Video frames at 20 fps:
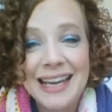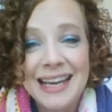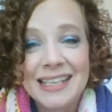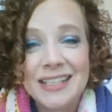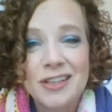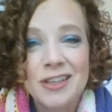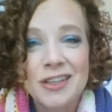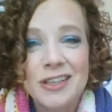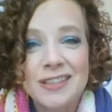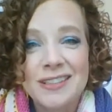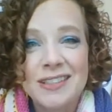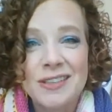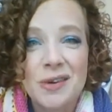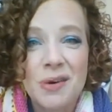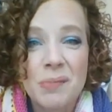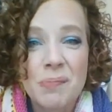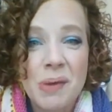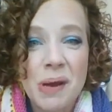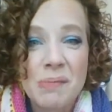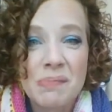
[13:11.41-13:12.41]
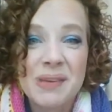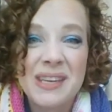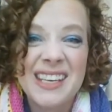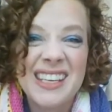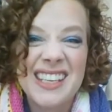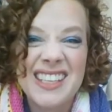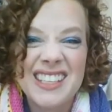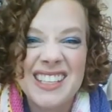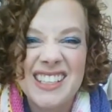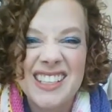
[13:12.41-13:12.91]
I turn into a
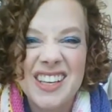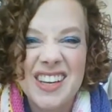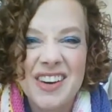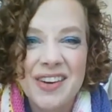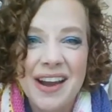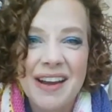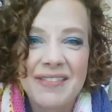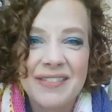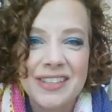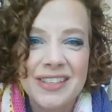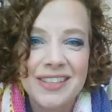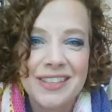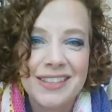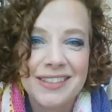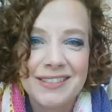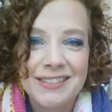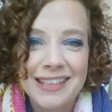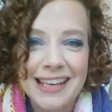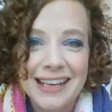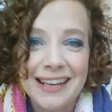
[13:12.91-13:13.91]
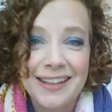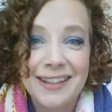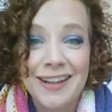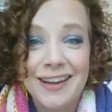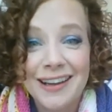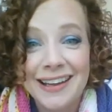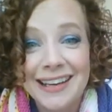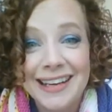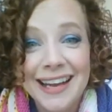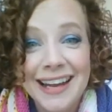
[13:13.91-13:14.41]
pumpkin, you know, after 10
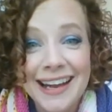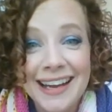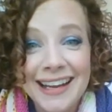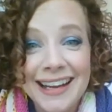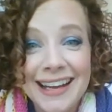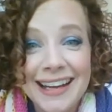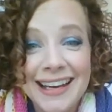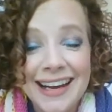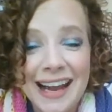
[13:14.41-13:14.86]
o'clock at night.